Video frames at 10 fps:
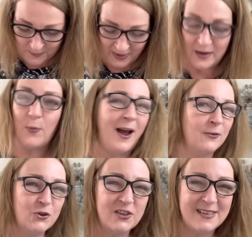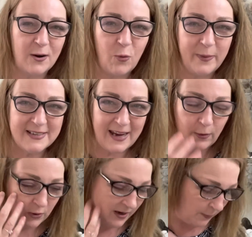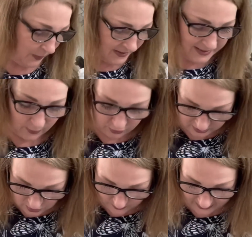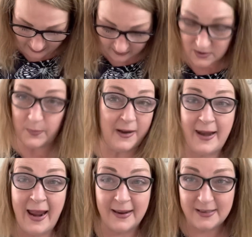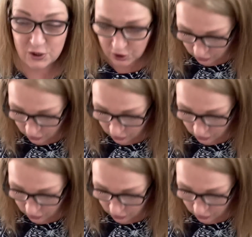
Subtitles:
anyway, I'll just stick with my towel and I'll pass that on to somebody else. But nice, you